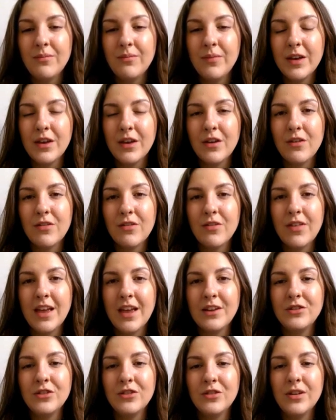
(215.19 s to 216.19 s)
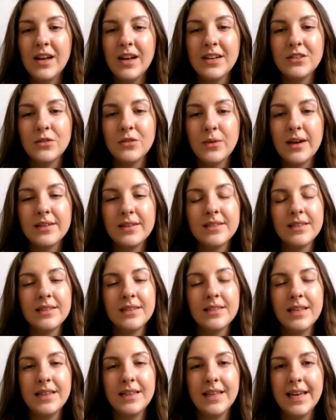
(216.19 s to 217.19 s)
because they do like to ask
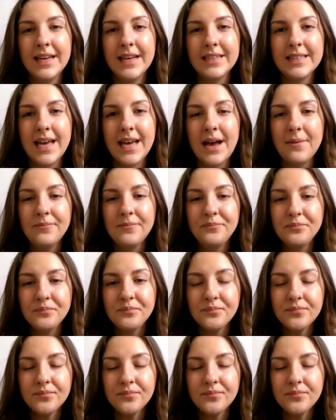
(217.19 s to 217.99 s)
this in the exam.